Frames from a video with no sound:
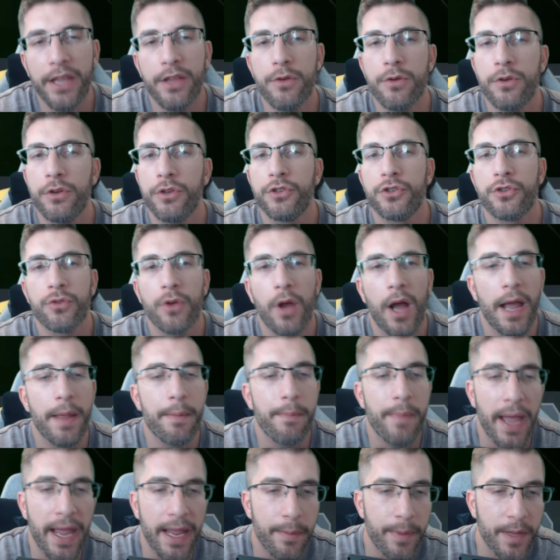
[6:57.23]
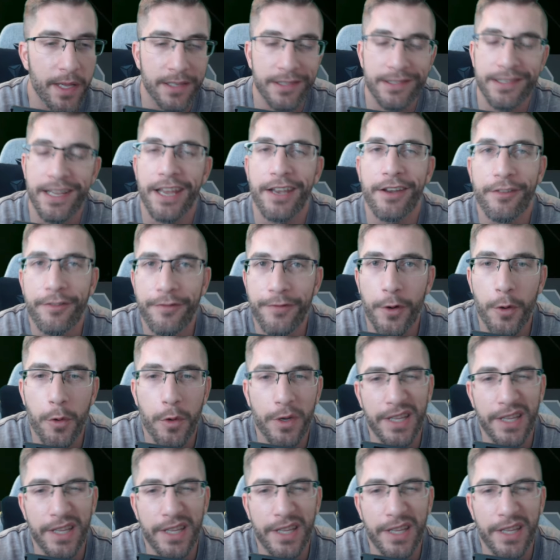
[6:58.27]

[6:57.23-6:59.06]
you can try maybe a centre forward